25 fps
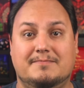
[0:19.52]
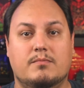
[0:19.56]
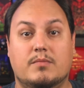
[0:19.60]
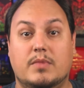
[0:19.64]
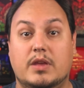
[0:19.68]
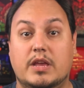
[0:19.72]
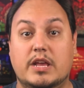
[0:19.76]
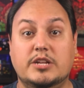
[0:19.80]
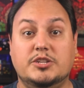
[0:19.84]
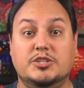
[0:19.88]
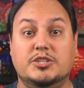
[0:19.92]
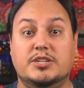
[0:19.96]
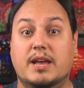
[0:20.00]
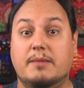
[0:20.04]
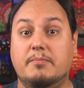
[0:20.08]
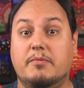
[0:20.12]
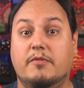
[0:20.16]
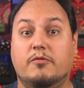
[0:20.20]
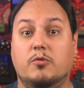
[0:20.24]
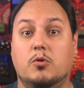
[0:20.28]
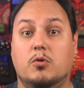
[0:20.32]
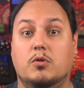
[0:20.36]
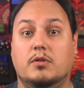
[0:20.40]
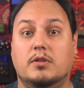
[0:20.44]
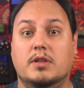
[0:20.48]
Each type
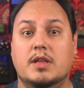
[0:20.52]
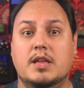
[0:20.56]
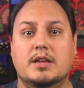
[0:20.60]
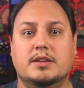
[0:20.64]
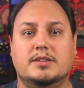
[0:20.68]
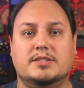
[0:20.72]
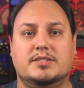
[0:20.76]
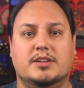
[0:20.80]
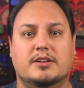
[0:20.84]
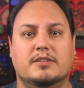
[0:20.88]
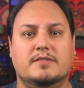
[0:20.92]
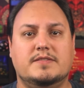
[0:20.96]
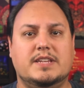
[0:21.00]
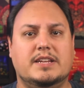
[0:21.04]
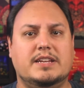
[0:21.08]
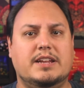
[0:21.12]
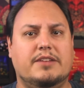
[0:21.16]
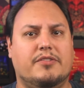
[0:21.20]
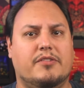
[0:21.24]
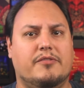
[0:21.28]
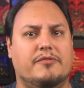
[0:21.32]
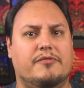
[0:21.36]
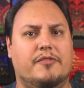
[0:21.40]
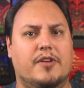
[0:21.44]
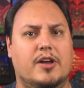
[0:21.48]
of roll serves a
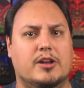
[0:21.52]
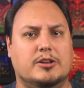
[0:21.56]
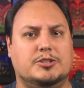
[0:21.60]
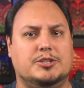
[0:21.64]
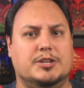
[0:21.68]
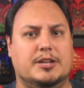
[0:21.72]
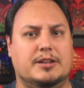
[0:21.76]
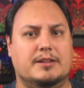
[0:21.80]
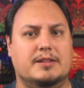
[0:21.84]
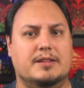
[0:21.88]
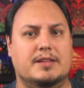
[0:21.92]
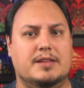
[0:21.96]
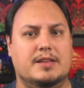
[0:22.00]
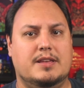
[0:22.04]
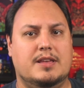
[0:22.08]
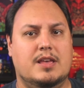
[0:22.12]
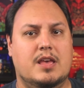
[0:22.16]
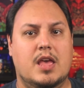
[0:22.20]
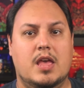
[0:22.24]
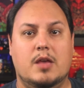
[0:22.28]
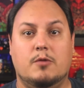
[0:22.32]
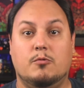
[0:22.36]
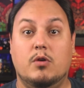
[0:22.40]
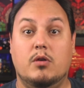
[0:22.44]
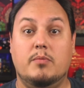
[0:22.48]
different function.
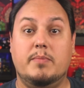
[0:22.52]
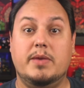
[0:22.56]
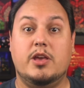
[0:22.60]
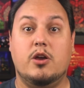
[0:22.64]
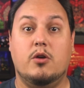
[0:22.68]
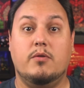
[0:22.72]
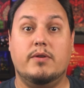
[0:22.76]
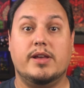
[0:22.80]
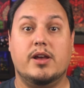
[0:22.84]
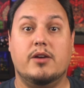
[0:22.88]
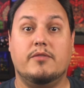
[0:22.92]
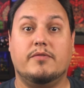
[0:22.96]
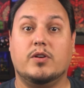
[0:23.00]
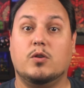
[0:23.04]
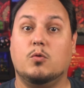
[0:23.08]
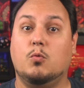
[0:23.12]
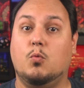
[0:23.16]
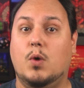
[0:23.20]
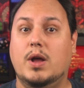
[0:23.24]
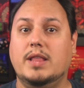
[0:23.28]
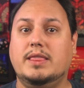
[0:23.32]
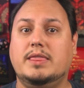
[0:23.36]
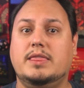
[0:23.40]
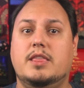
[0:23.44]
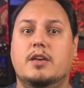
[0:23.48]
We'll be going over
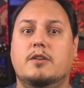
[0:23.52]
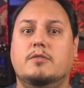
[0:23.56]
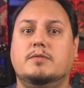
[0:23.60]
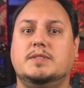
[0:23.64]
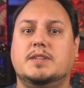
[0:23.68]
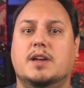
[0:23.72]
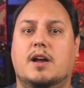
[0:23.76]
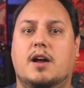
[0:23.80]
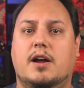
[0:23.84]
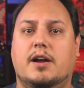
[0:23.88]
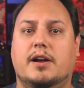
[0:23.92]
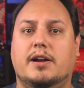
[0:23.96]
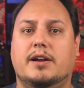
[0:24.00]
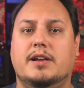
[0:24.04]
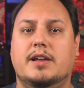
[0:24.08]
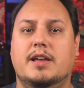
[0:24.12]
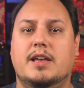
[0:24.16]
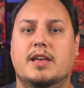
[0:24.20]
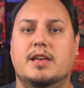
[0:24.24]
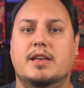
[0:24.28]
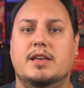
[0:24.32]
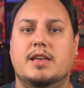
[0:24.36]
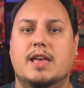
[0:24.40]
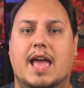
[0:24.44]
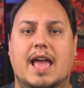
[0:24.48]
what those are,
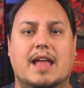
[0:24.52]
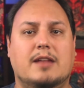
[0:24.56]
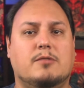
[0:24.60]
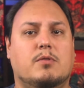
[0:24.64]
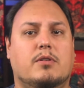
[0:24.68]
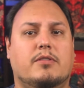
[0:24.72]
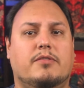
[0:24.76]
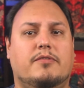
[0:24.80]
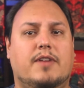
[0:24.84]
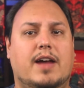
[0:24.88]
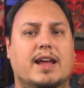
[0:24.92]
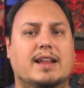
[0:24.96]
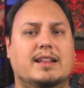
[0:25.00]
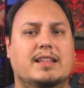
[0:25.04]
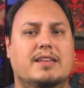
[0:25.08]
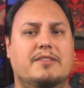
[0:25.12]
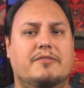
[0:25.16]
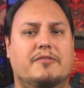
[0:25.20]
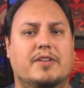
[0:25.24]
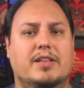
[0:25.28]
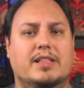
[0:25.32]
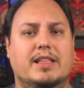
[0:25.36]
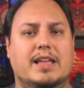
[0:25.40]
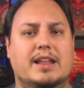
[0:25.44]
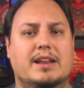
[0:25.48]
and we'll finally
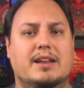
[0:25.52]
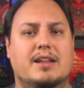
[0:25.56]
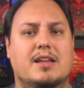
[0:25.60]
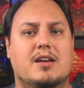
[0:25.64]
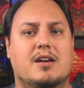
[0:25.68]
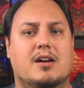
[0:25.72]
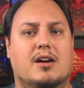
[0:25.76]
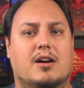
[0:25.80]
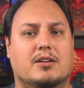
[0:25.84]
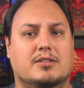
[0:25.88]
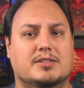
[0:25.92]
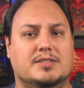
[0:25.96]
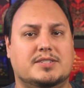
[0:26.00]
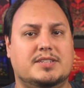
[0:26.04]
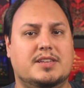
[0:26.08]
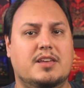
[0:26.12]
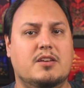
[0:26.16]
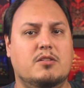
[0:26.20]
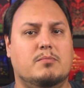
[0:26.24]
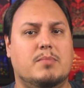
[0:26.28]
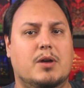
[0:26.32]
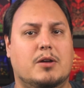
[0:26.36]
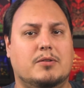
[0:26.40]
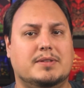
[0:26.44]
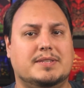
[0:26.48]
fill in our
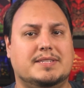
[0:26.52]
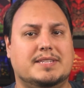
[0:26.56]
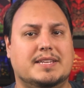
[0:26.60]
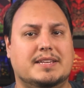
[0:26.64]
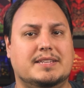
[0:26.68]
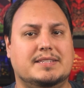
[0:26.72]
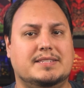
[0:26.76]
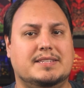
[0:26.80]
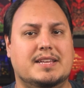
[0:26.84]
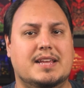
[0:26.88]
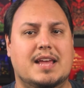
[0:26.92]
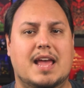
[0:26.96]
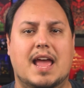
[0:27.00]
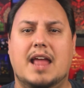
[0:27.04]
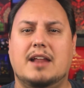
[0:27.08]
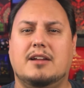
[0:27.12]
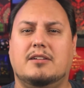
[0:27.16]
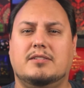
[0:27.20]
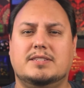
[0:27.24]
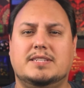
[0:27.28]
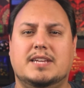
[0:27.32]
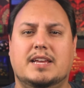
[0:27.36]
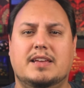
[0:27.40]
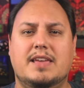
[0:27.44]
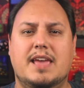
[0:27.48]
skill bonuses, and
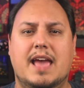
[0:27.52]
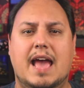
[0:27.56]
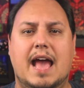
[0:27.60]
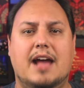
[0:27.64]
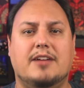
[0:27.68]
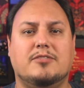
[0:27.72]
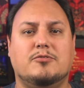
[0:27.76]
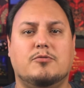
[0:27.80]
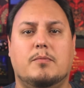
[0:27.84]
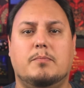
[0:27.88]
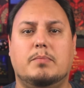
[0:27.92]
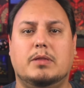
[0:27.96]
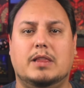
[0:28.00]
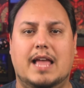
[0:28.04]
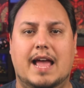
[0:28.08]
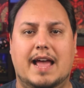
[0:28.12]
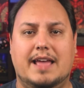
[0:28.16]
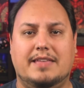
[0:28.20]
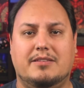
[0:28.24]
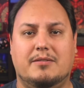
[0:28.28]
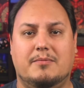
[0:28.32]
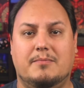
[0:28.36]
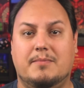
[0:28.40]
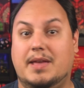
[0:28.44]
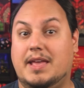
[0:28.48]
I'll tell you how to
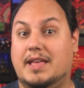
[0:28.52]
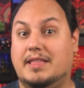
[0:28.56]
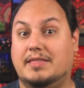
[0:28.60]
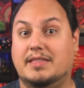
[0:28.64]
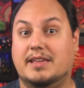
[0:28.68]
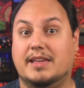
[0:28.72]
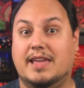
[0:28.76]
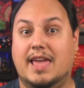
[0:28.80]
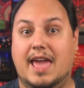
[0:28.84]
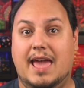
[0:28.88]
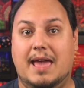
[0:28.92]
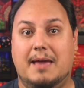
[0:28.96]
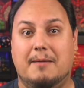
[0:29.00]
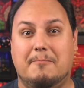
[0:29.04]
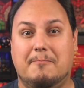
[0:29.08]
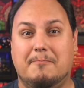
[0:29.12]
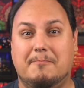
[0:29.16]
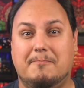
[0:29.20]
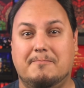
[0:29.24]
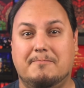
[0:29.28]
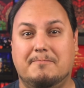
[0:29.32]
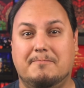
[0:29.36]
apply them in the game.